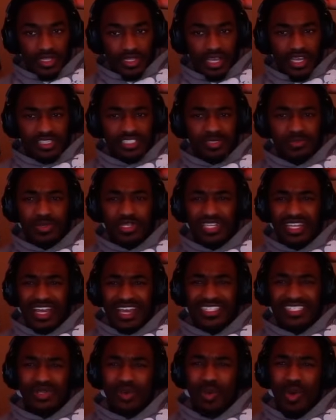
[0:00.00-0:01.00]
They split
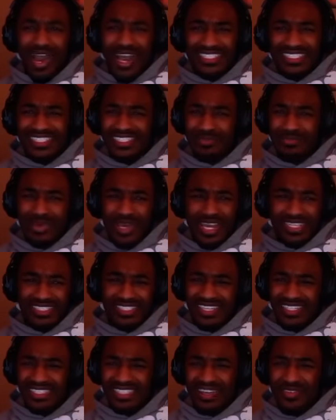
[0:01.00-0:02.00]
like twice in the
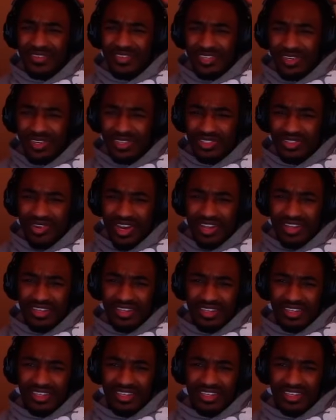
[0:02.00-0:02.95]
past like 7 years, right?